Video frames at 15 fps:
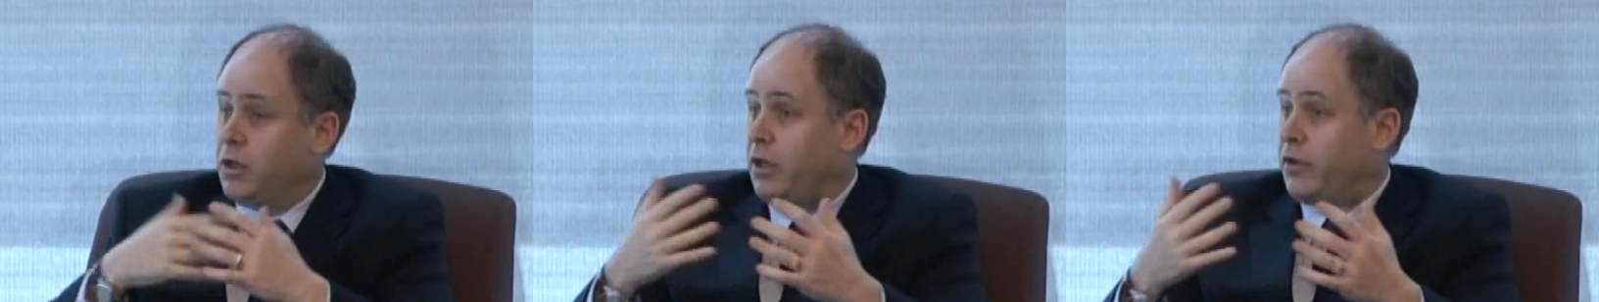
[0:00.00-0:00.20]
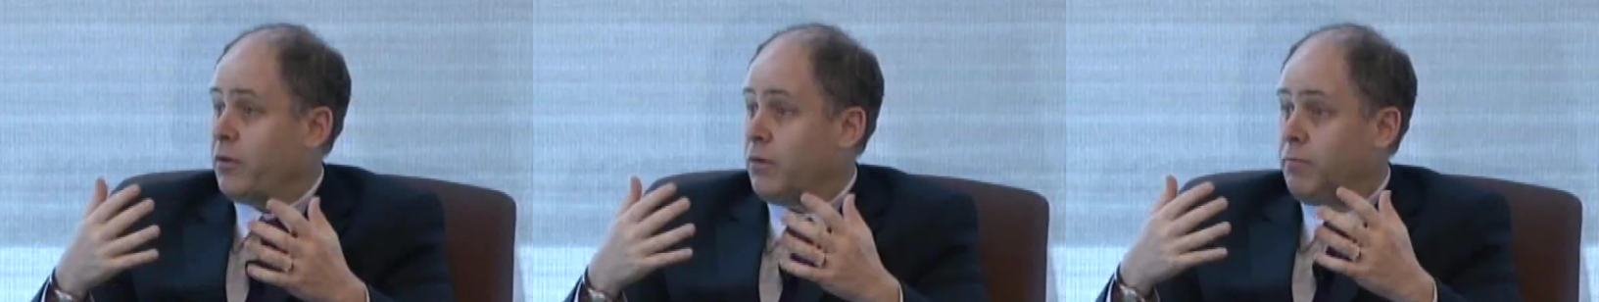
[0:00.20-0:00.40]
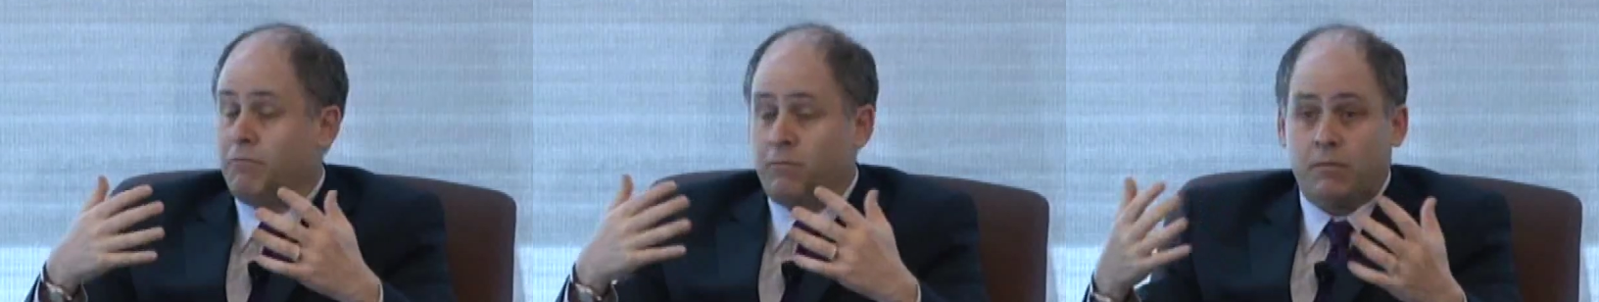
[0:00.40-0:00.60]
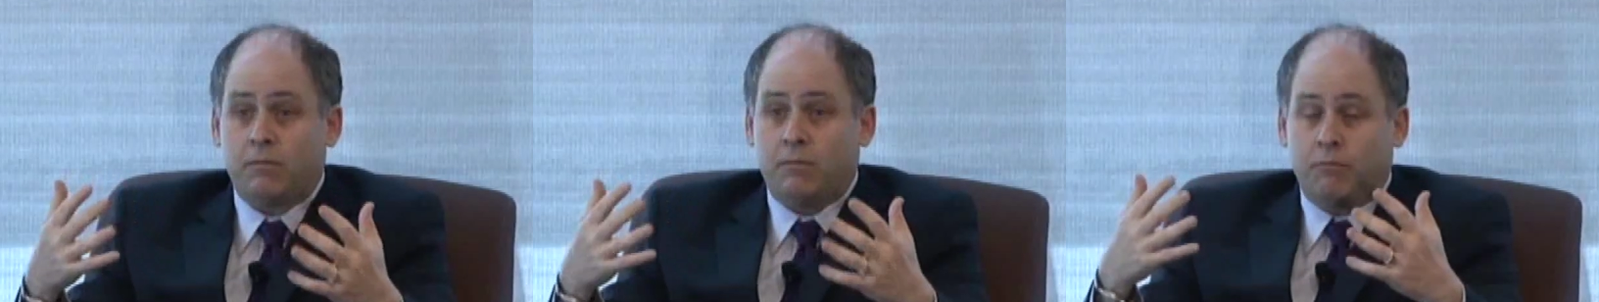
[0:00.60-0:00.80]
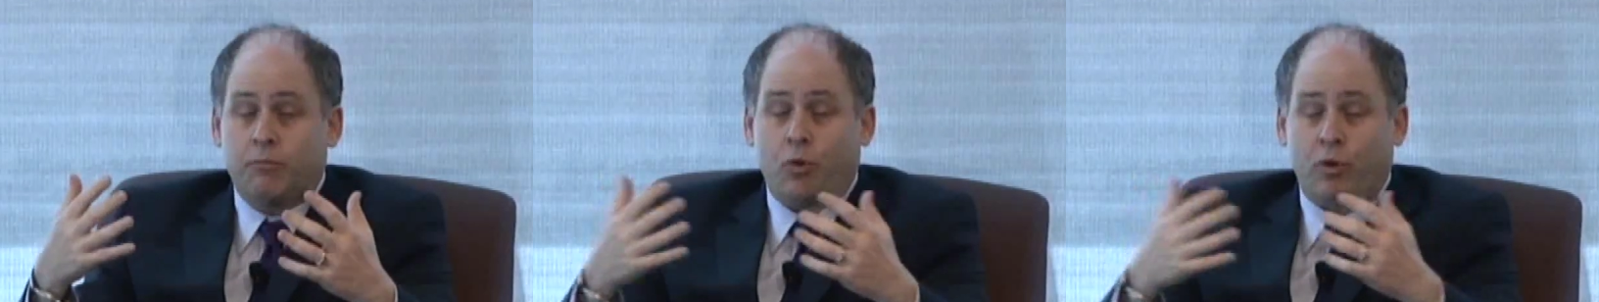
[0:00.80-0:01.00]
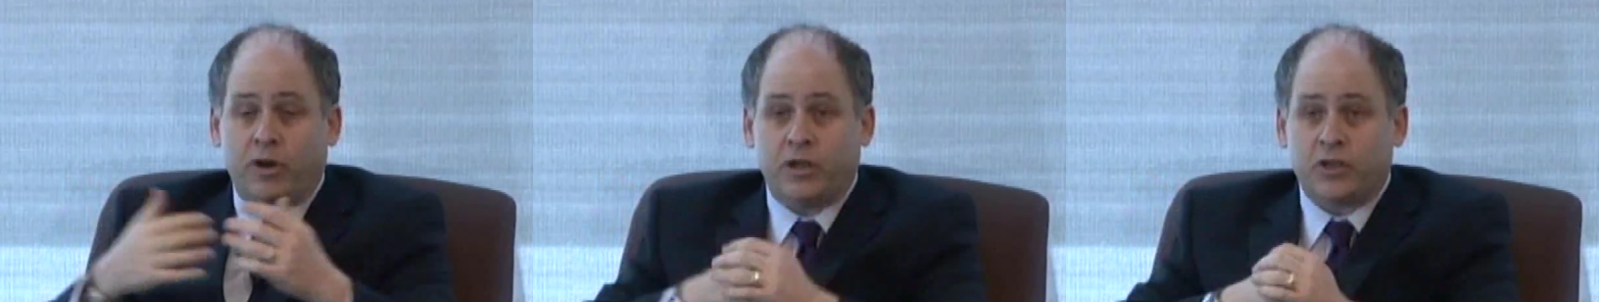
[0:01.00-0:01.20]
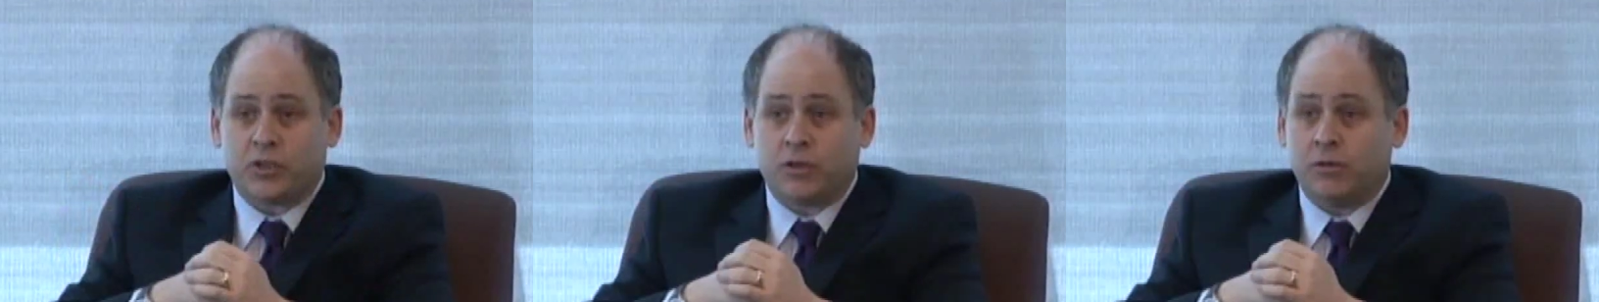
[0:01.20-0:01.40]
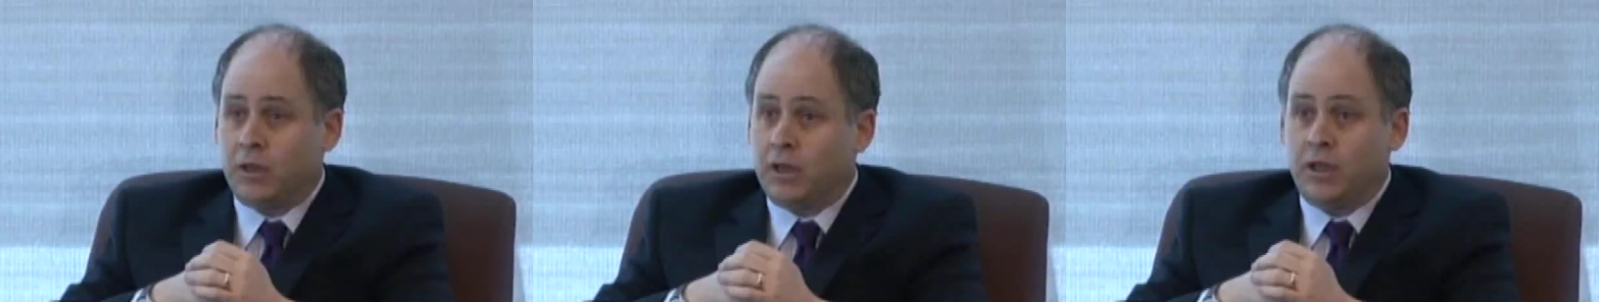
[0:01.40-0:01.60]
another important
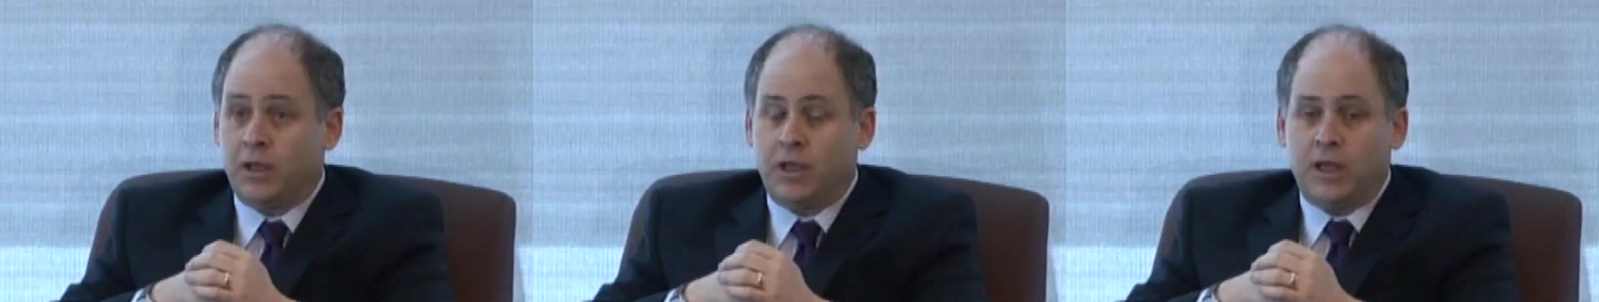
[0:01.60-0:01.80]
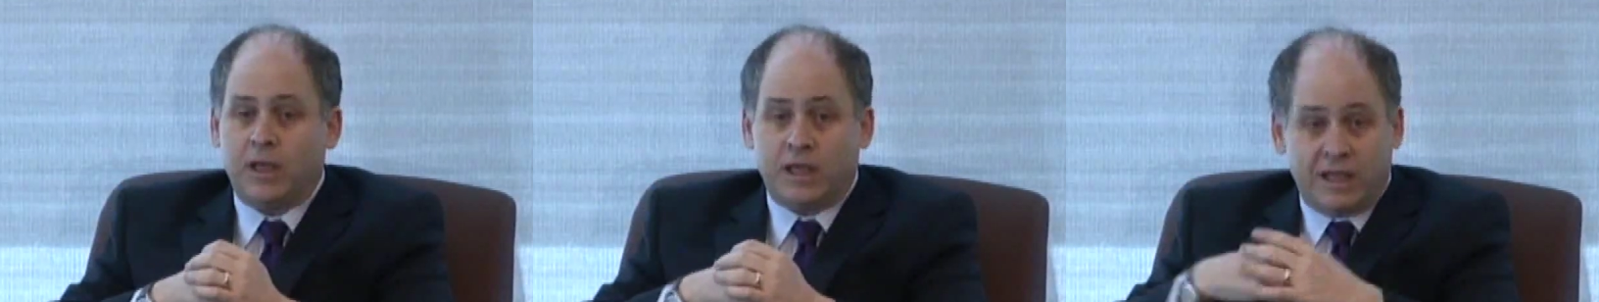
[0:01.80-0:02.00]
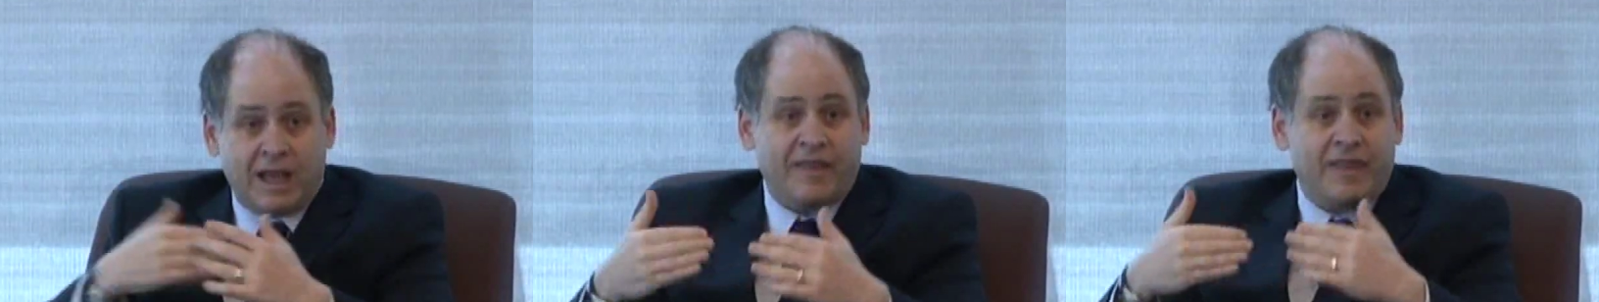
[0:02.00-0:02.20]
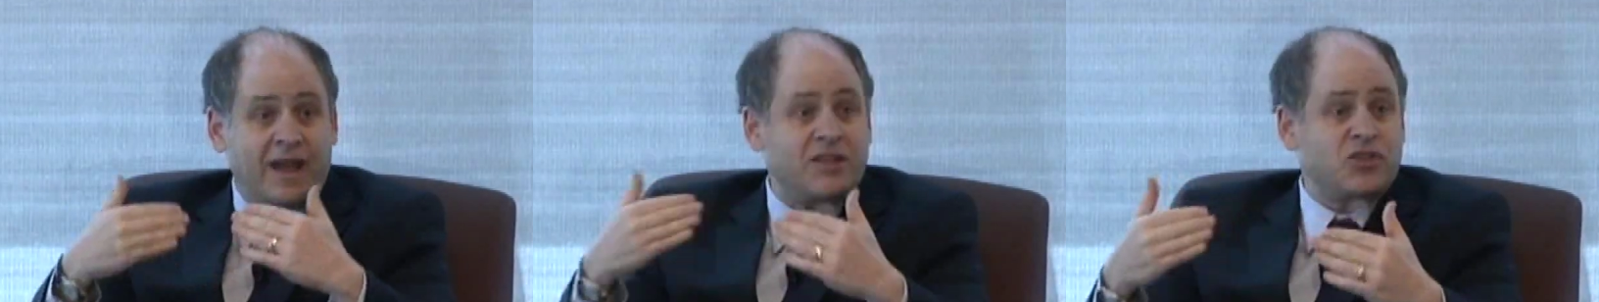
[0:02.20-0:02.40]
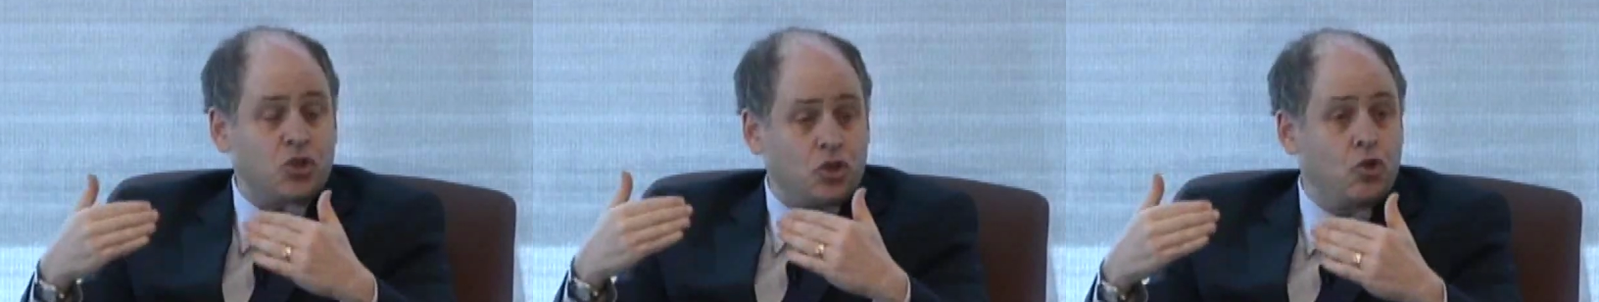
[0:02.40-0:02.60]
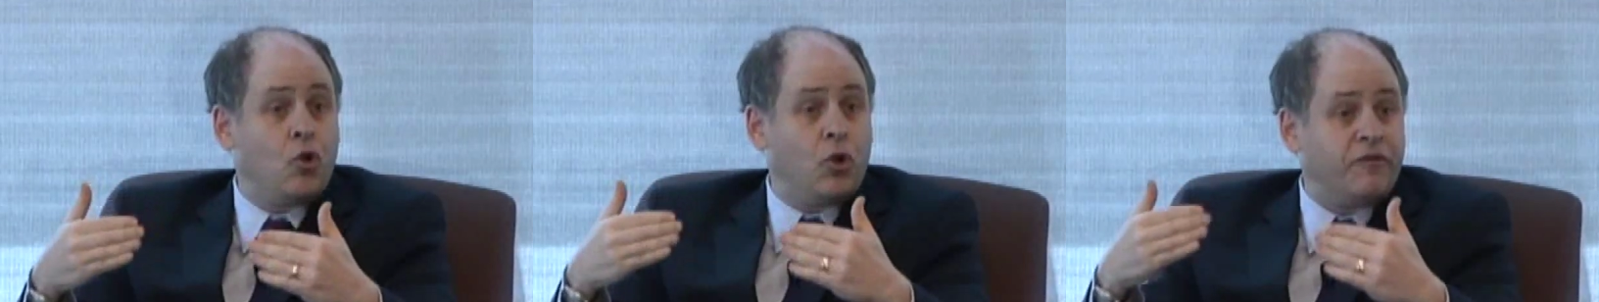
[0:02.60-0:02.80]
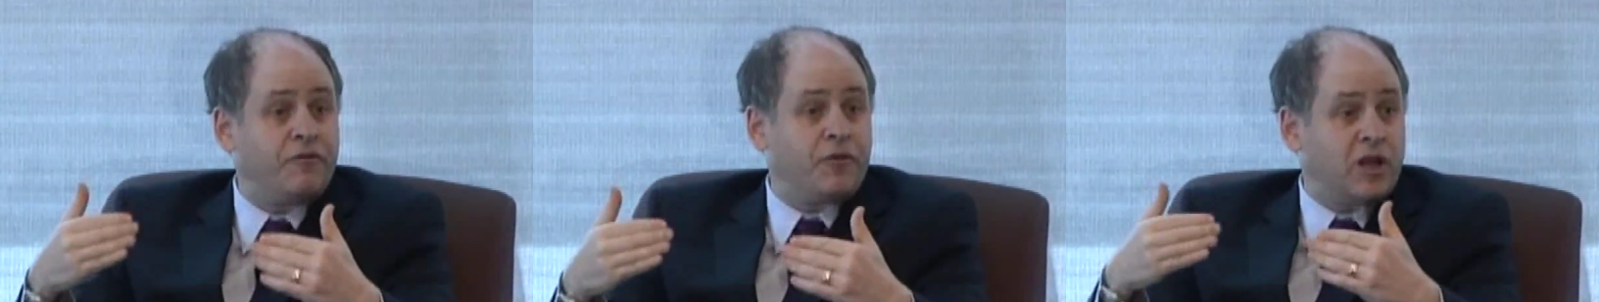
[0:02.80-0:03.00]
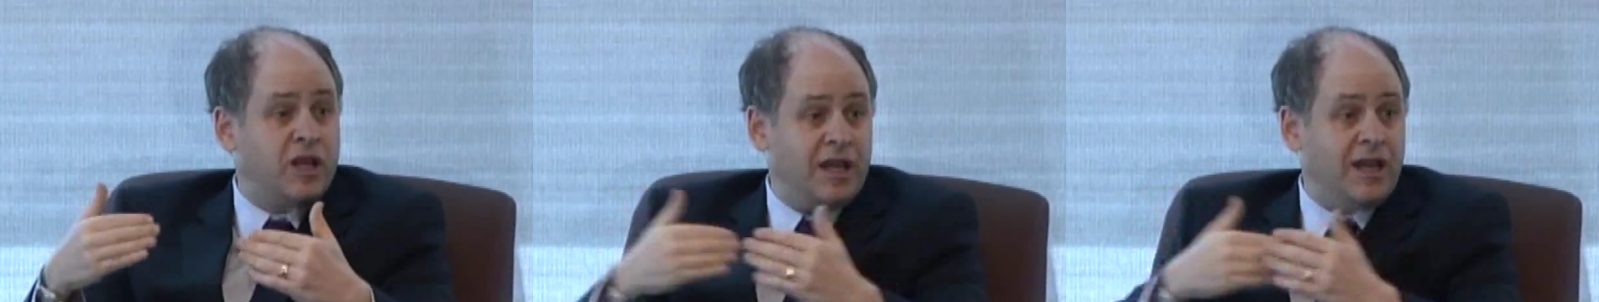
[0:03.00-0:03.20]
issue. Yeah, that's
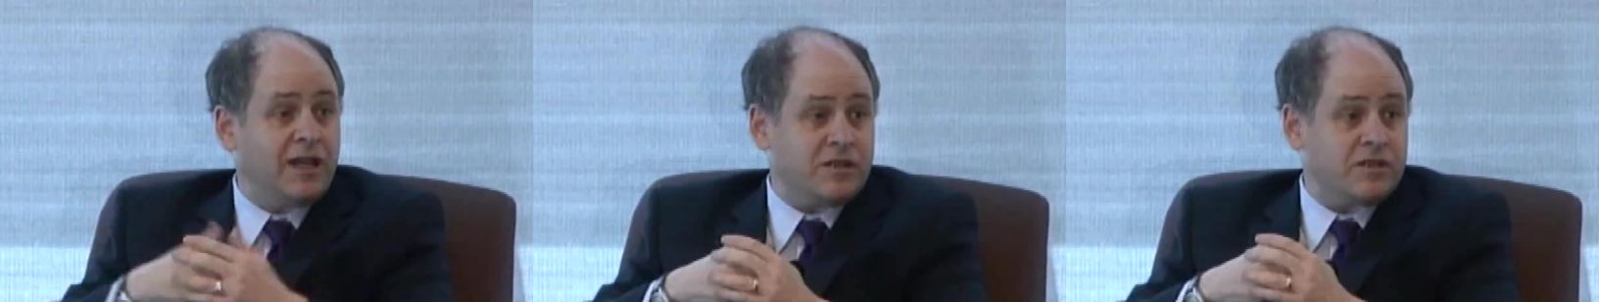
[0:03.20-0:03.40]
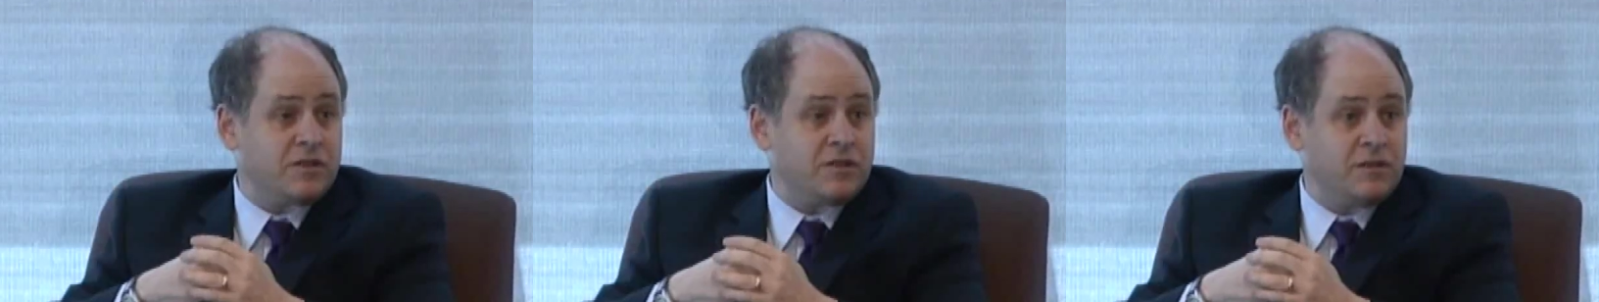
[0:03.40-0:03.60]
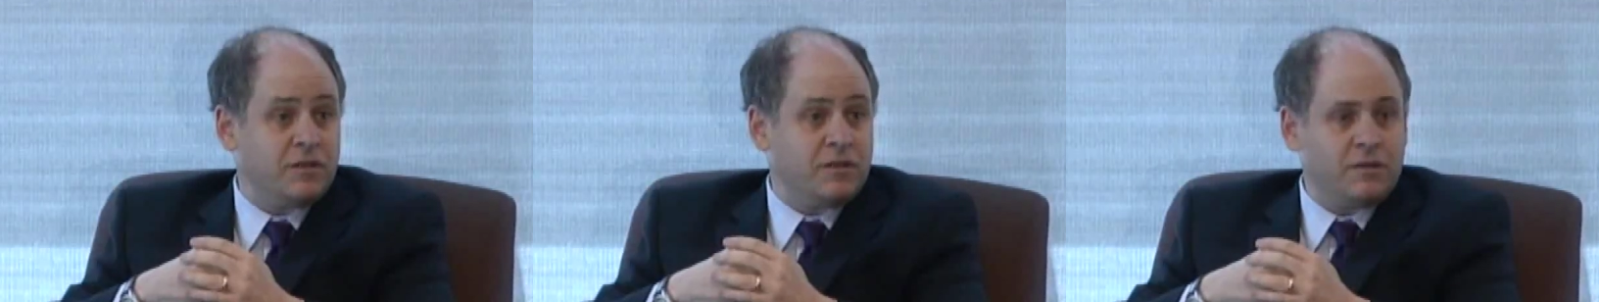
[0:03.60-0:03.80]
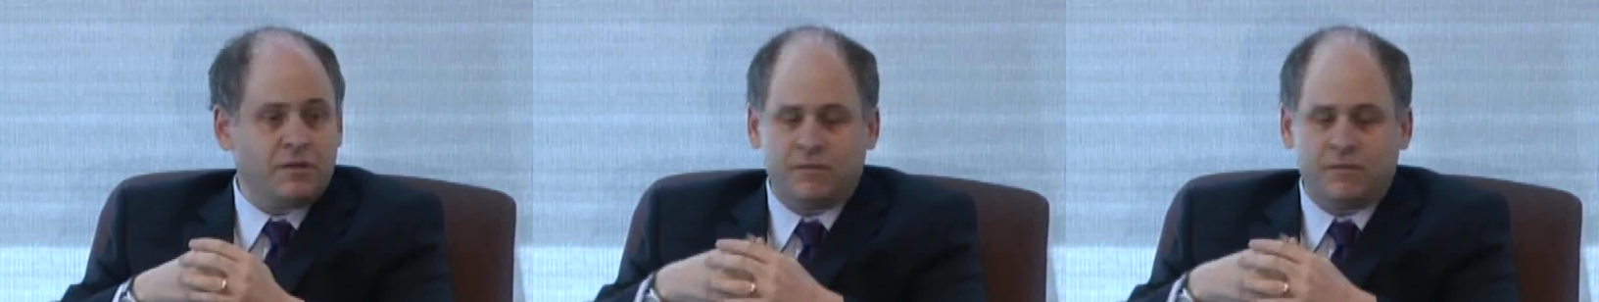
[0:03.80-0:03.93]
good for kids.